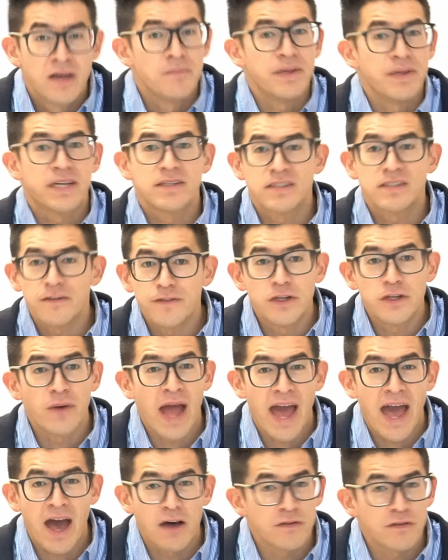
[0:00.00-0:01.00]
Because if you
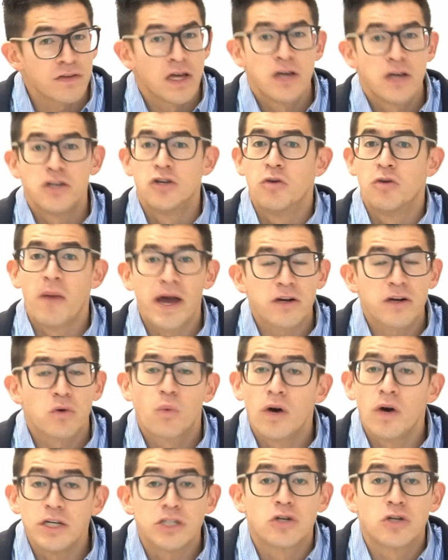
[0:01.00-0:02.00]
have, no matter
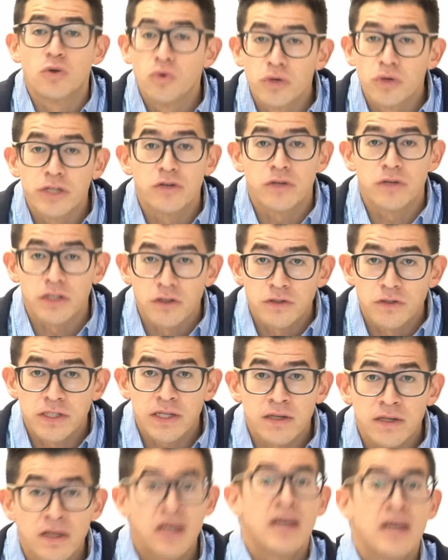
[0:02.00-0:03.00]
what tool you're
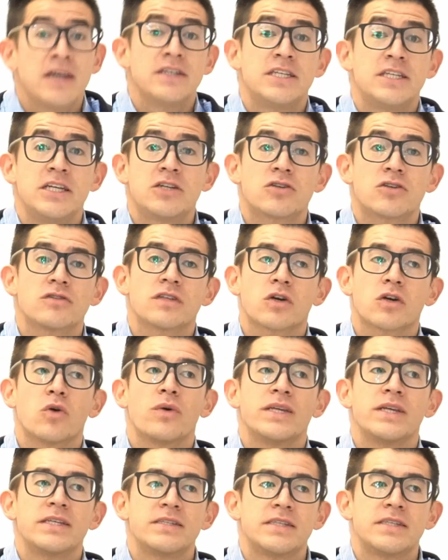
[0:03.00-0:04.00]
using, teachers are
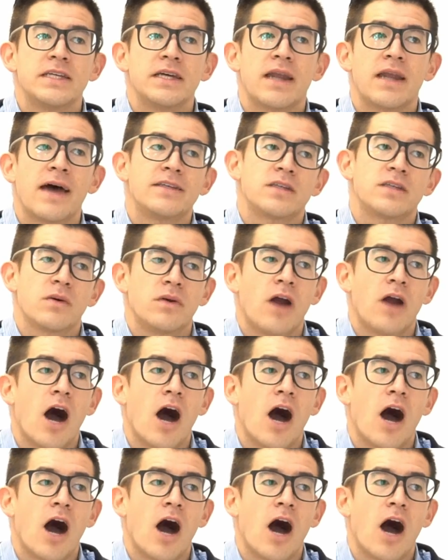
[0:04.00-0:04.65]
going to see it as an